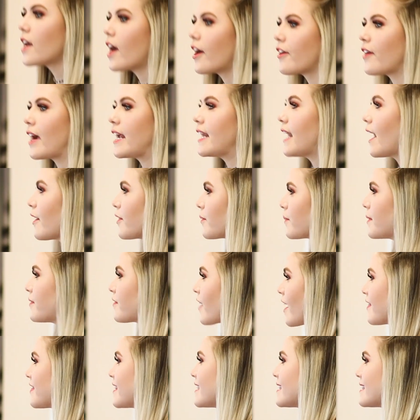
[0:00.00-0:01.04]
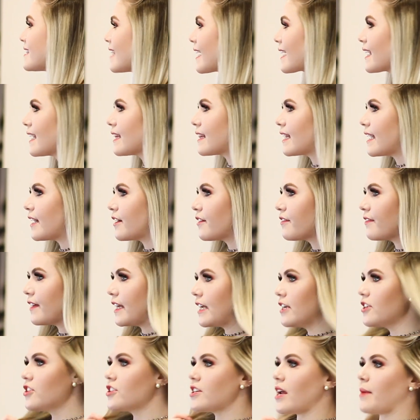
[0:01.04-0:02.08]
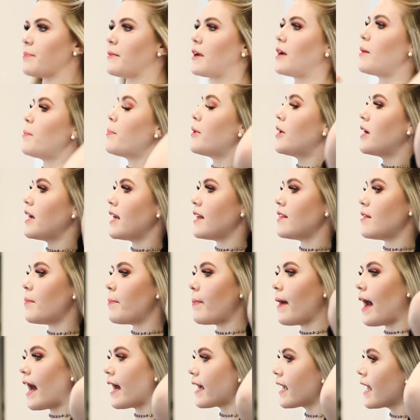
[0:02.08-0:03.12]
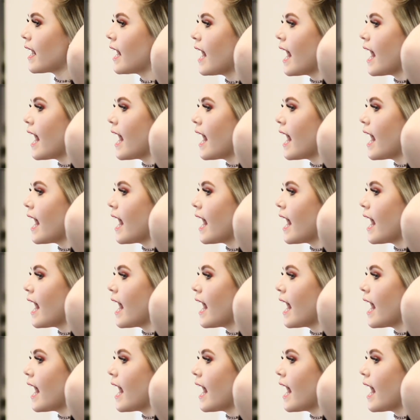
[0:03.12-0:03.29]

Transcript: All right, now that we've got this second layer finished, I'm gonna put it in the back.